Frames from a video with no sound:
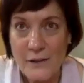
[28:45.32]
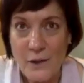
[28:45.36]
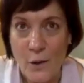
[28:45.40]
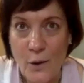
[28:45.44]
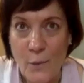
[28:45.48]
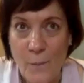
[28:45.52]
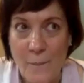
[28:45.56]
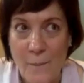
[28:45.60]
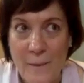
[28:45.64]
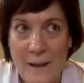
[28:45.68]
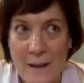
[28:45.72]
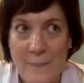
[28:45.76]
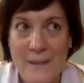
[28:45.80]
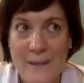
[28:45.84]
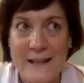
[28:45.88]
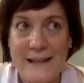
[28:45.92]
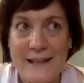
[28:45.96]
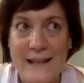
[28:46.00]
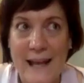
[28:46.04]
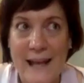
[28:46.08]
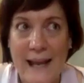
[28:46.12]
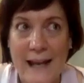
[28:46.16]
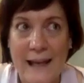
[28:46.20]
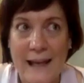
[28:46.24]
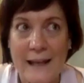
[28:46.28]
maybe
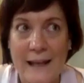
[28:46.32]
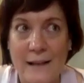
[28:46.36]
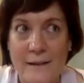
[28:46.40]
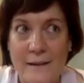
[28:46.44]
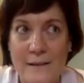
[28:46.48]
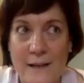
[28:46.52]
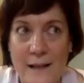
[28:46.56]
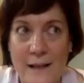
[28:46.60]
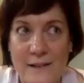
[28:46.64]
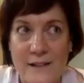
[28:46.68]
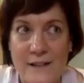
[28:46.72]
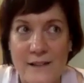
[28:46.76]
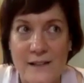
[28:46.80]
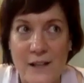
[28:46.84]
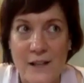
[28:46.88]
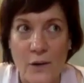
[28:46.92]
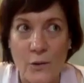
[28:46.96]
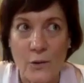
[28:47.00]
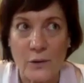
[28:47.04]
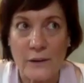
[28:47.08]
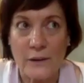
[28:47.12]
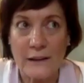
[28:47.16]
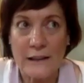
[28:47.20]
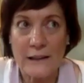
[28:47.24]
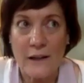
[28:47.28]
can't
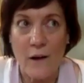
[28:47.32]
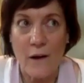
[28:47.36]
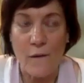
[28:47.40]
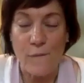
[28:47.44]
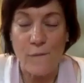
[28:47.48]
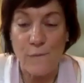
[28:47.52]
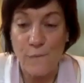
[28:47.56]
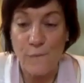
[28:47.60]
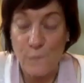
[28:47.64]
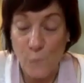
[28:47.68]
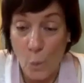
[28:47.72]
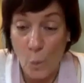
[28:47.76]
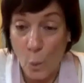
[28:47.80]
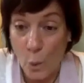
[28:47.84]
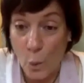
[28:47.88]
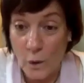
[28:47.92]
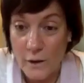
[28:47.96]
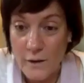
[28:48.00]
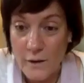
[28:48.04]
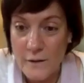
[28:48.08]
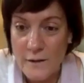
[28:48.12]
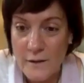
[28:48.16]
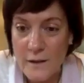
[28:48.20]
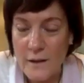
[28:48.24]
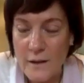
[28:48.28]
necessarily
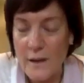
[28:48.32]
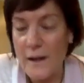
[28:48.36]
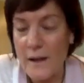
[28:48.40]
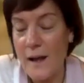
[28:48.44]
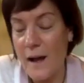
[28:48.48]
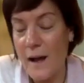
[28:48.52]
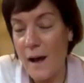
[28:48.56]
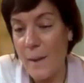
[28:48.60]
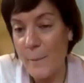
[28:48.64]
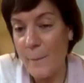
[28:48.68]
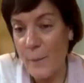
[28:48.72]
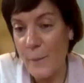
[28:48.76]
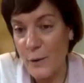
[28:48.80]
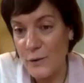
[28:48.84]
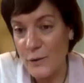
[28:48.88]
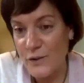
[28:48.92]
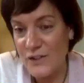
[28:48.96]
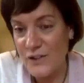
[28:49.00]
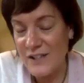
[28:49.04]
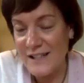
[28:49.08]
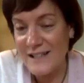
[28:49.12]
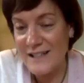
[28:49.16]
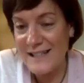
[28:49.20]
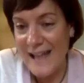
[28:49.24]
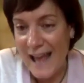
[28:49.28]
afford a
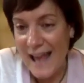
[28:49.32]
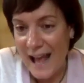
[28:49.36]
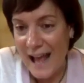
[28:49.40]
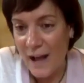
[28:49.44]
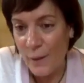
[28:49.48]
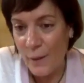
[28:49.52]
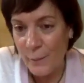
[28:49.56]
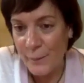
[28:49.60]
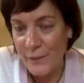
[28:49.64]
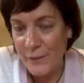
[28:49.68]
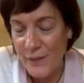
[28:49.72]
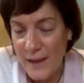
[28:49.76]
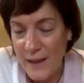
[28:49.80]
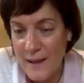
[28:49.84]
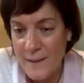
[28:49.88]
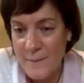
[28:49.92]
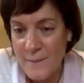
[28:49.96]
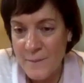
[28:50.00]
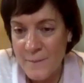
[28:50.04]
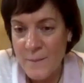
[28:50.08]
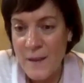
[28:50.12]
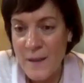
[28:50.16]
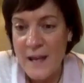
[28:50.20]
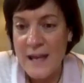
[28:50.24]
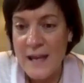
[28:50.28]
person to help
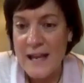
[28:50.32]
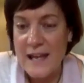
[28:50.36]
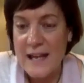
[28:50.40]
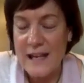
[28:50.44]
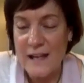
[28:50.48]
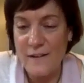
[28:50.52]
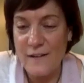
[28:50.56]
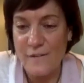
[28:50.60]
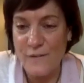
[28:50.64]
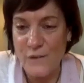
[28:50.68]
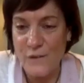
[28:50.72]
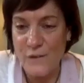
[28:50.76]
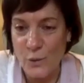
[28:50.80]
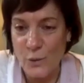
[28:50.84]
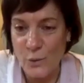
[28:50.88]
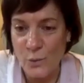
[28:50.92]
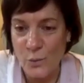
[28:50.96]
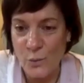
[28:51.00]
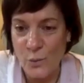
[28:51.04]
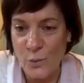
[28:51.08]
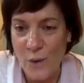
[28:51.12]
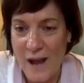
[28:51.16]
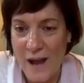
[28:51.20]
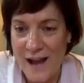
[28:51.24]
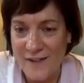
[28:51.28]
them, if
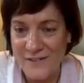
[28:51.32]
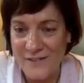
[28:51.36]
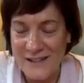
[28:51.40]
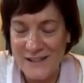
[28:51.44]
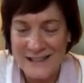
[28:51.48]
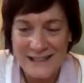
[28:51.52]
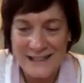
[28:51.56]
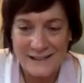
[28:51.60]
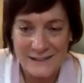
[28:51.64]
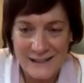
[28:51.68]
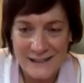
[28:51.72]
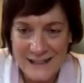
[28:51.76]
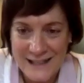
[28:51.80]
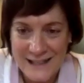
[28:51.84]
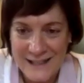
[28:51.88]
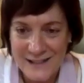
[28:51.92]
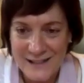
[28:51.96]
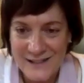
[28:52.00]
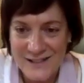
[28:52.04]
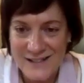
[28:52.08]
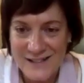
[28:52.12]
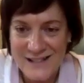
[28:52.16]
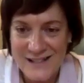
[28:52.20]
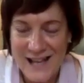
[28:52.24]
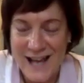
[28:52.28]
you have any
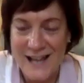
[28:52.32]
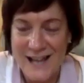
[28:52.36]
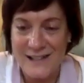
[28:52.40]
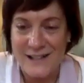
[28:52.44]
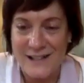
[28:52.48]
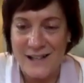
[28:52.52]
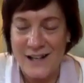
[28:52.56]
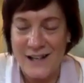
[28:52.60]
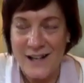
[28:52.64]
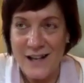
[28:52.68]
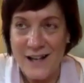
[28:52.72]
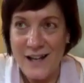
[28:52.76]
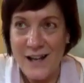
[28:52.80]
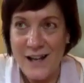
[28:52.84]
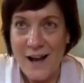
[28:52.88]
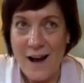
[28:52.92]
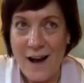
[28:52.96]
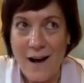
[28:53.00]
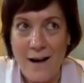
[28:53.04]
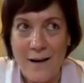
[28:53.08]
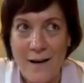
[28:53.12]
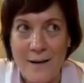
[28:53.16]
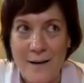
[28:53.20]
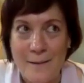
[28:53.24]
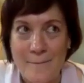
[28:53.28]
links that
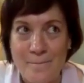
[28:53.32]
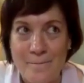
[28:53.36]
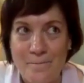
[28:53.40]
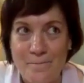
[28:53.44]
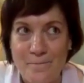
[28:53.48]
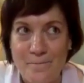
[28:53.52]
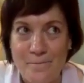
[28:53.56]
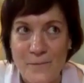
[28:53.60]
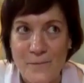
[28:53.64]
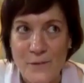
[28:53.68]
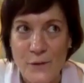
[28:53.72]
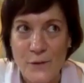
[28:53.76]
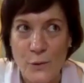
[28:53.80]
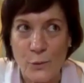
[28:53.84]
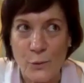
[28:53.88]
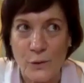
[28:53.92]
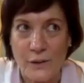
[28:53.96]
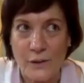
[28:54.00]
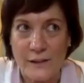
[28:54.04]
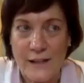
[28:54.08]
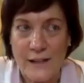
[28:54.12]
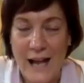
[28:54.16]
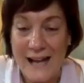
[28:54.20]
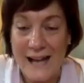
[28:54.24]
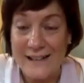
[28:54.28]
you
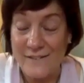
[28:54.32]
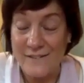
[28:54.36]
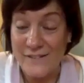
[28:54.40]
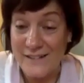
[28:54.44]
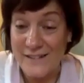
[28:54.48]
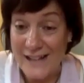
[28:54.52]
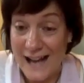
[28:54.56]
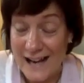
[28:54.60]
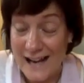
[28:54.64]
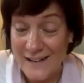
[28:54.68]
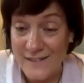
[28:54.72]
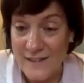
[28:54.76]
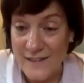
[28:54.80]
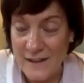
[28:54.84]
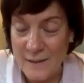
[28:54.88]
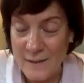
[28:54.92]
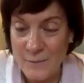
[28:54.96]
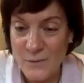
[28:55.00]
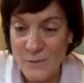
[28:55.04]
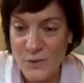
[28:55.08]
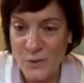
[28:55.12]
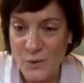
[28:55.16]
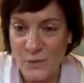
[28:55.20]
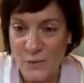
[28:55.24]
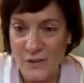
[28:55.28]
could kind of guide them
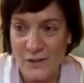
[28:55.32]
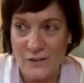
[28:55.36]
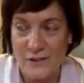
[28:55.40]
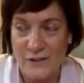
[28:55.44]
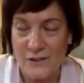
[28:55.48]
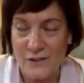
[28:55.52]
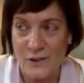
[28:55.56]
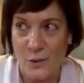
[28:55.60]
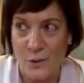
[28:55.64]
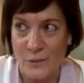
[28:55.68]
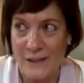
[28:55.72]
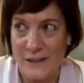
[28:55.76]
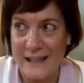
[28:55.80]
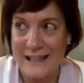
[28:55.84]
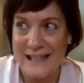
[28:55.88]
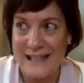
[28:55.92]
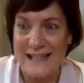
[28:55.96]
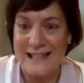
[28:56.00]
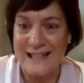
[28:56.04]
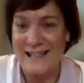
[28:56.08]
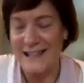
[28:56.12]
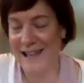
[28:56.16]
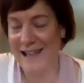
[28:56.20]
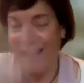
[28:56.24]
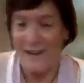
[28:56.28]
so they don't get
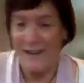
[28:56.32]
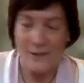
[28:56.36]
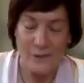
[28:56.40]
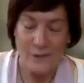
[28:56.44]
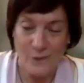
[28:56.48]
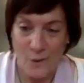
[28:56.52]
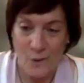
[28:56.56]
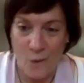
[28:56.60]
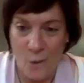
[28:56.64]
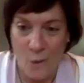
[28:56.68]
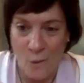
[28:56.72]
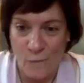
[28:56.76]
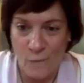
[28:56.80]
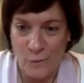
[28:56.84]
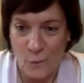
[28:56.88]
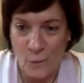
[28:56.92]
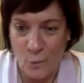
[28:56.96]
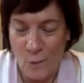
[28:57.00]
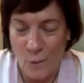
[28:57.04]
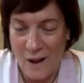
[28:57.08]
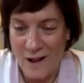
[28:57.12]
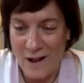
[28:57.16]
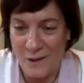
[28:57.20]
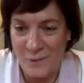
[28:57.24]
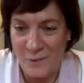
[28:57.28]
into that
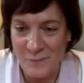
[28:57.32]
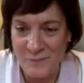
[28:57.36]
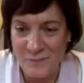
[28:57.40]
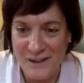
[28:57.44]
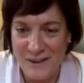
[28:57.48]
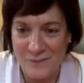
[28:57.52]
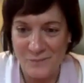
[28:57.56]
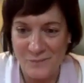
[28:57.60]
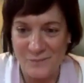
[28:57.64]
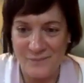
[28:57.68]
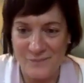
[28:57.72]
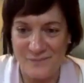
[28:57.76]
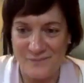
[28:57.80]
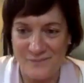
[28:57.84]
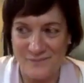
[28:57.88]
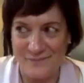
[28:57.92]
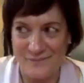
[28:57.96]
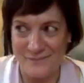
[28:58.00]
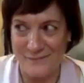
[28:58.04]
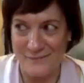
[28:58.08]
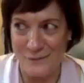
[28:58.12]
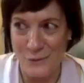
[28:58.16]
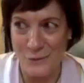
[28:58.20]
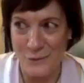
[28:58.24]
overwhelm that you